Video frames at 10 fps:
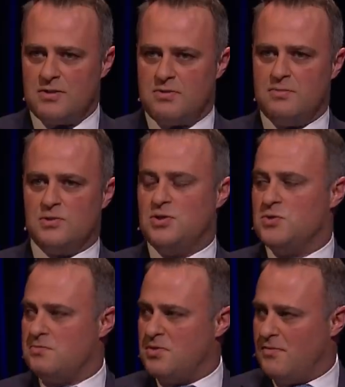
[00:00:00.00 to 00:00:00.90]
people to do
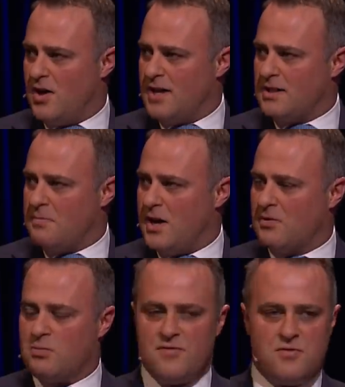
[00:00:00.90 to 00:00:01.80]
it, providing the
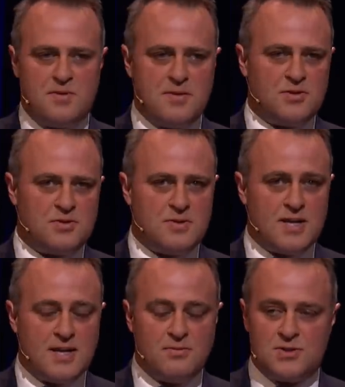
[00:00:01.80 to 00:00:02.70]
pathway for people to be
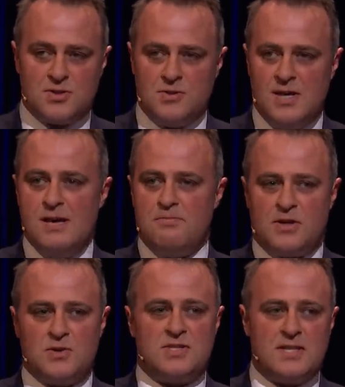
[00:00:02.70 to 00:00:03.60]
able to,
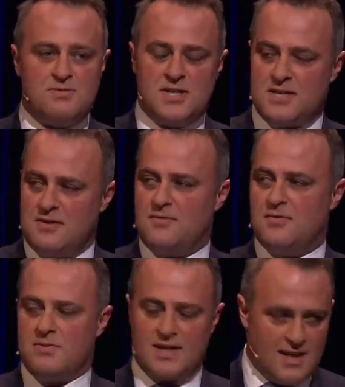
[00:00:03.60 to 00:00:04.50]
because the objective,
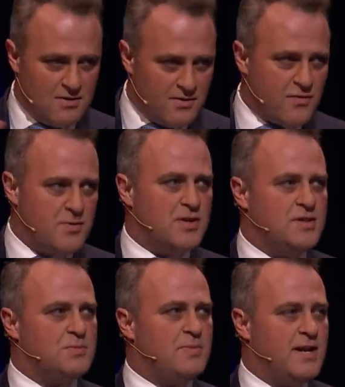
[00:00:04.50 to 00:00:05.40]
again, of everybody on
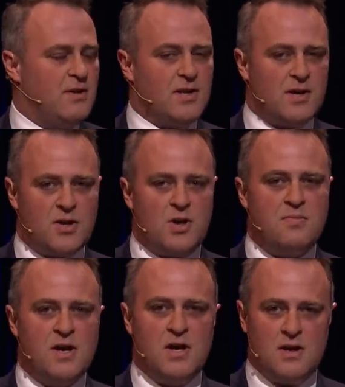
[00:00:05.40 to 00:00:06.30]
this panel, and I would hope
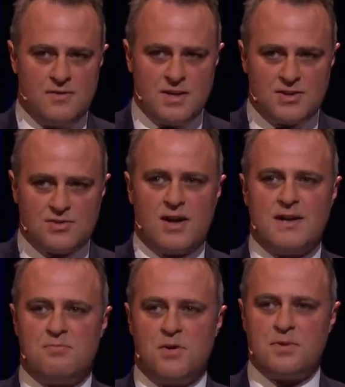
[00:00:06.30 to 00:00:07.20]
of the
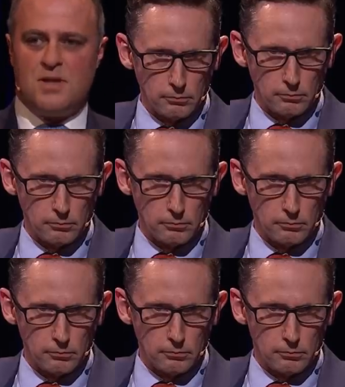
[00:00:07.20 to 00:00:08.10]
Australian population,
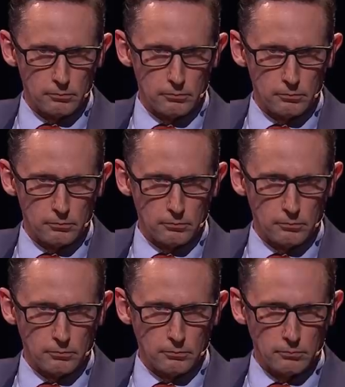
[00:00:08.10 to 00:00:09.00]
is to get the
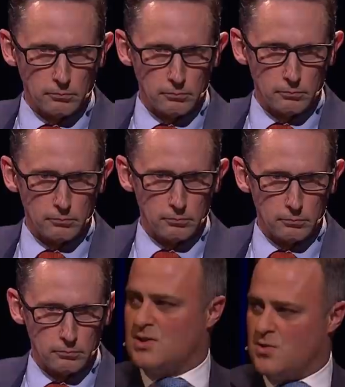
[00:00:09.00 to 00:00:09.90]
nation vaccinated
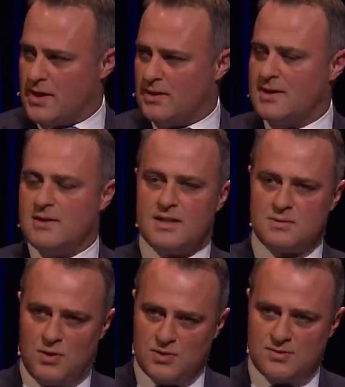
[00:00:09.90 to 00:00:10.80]
as quickly as
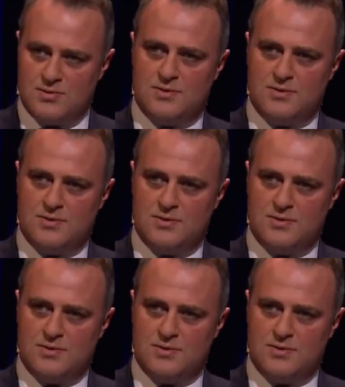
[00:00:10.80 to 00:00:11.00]
possible.